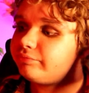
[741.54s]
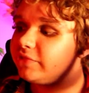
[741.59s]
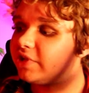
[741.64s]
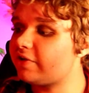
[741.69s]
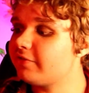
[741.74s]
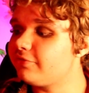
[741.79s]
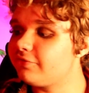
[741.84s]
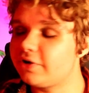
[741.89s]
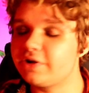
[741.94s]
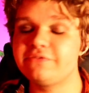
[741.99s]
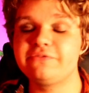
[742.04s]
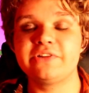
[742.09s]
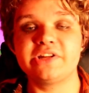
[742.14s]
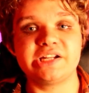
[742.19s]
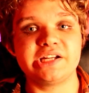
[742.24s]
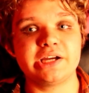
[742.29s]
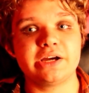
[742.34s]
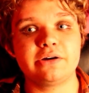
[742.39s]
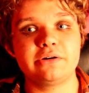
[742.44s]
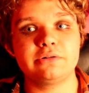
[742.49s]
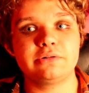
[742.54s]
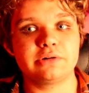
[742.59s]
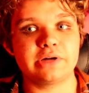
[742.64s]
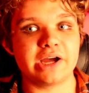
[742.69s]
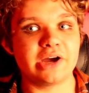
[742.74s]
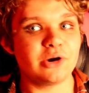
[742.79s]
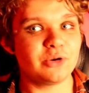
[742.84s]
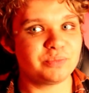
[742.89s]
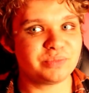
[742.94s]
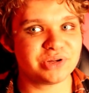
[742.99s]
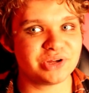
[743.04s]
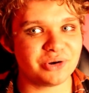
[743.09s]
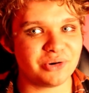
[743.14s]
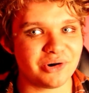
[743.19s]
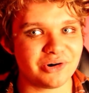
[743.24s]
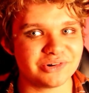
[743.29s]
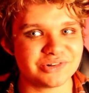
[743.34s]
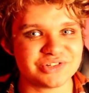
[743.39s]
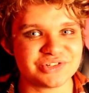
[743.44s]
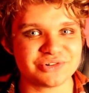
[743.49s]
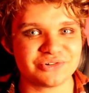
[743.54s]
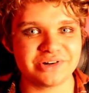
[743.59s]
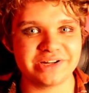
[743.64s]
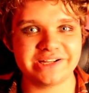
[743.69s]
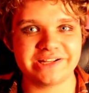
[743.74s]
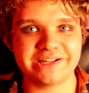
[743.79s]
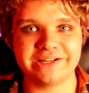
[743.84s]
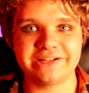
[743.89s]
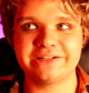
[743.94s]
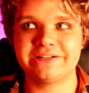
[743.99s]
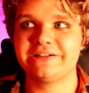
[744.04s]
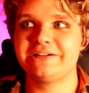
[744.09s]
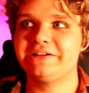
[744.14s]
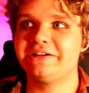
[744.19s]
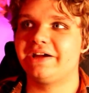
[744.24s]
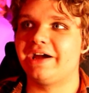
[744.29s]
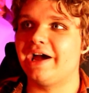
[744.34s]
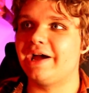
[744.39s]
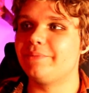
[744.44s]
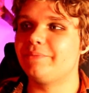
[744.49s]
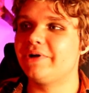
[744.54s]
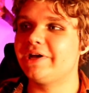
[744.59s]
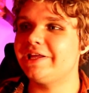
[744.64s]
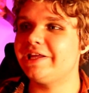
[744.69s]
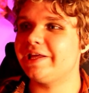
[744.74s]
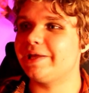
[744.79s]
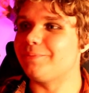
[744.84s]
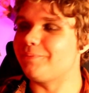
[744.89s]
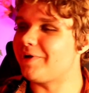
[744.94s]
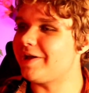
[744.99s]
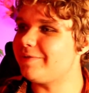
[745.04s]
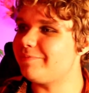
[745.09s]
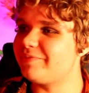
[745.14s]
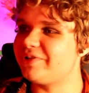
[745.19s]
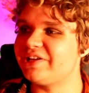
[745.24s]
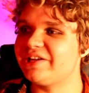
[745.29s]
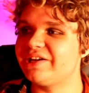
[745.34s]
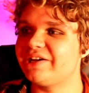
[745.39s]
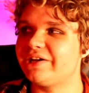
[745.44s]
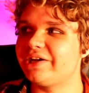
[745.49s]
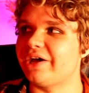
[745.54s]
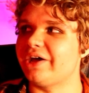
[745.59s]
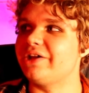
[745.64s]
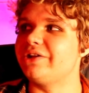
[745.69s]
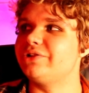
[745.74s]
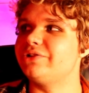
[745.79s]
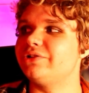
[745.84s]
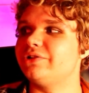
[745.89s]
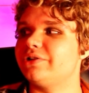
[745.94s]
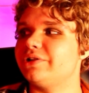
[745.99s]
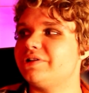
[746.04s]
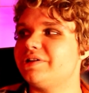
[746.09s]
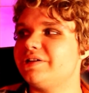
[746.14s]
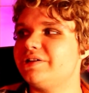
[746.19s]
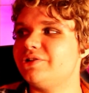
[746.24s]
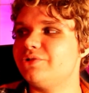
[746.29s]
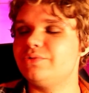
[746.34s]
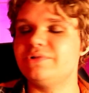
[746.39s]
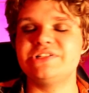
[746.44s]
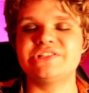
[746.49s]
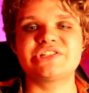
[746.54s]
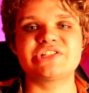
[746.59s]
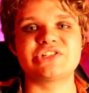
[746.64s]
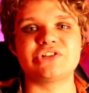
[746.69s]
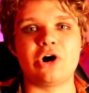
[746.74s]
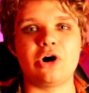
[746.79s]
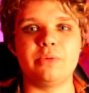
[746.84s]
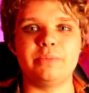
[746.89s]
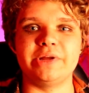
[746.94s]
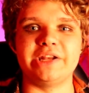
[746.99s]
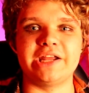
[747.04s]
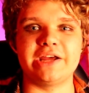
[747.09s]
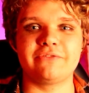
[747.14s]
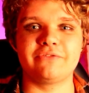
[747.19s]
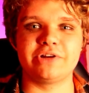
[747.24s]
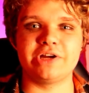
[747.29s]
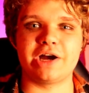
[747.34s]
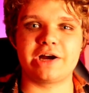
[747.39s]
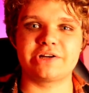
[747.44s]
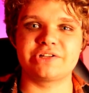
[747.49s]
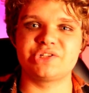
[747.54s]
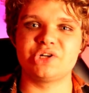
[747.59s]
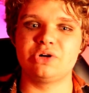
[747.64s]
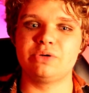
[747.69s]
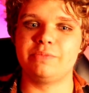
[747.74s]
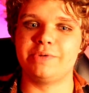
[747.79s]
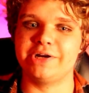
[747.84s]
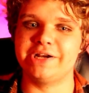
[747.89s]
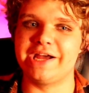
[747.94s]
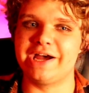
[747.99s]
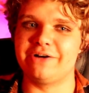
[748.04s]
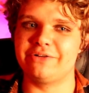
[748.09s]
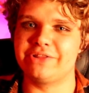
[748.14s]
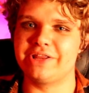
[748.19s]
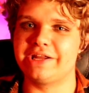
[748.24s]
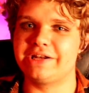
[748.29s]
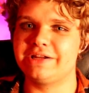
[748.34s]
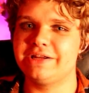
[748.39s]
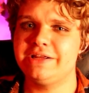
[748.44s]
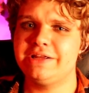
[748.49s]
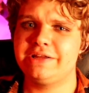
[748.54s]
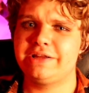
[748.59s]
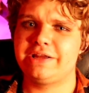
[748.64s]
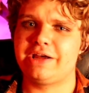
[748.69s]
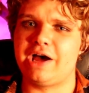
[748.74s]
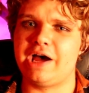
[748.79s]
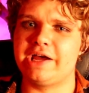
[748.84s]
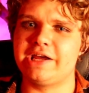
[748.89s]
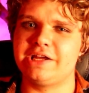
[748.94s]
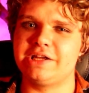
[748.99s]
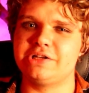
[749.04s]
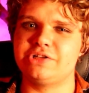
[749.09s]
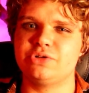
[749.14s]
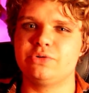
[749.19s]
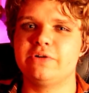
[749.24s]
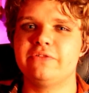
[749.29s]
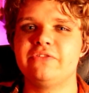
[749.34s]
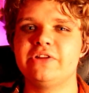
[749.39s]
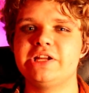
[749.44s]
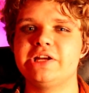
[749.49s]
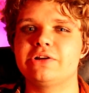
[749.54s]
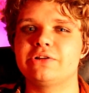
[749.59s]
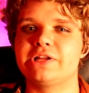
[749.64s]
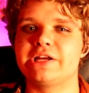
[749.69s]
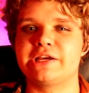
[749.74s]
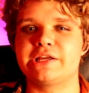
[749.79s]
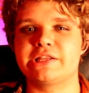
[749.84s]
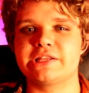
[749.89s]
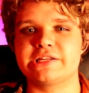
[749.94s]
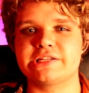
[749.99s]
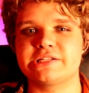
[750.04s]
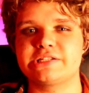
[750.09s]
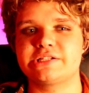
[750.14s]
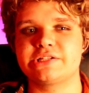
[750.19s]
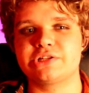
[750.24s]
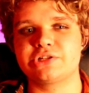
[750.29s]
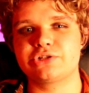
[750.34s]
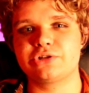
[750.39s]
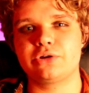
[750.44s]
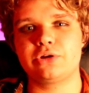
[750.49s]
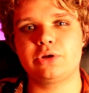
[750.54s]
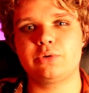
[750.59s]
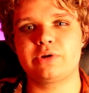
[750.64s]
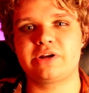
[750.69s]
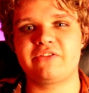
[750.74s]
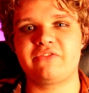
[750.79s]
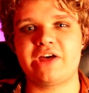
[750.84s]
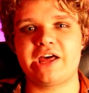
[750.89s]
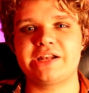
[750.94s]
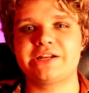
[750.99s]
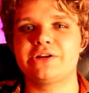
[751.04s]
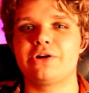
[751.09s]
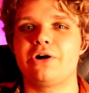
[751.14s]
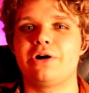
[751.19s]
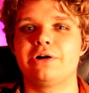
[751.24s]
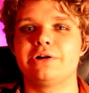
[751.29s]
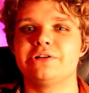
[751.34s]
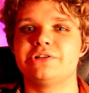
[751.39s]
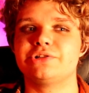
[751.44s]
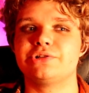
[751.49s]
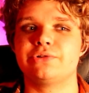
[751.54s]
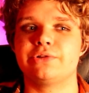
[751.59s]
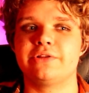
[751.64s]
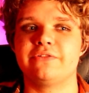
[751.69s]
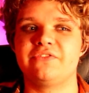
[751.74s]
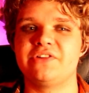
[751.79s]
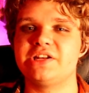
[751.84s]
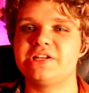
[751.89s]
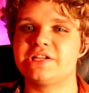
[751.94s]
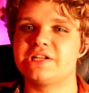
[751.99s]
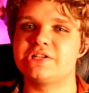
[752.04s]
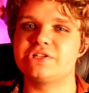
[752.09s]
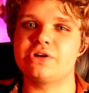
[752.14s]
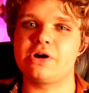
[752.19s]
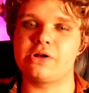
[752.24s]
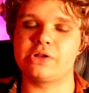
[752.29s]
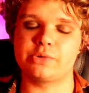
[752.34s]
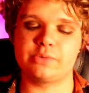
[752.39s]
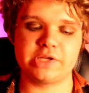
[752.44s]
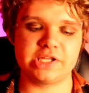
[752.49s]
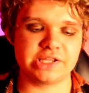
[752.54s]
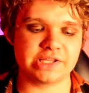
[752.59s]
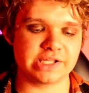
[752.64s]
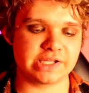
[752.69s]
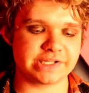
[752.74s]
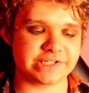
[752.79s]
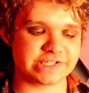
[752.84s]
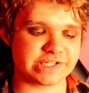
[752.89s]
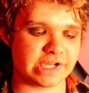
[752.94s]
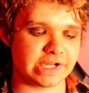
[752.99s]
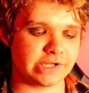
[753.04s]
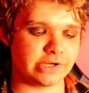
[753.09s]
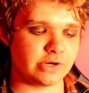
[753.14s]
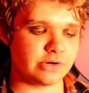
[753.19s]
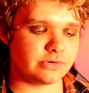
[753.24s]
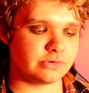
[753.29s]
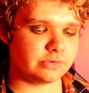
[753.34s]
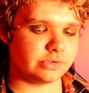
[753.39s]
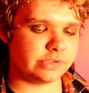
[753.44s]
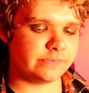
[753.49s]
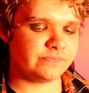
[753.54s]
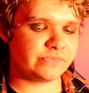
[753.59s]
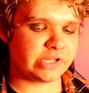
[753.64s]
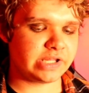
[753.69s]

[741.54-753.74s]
Fun video. I hope you all enjoyed it. It might be a new installment every October now that I do a video like this to show you what I've added on to the vintage Halloween things I own.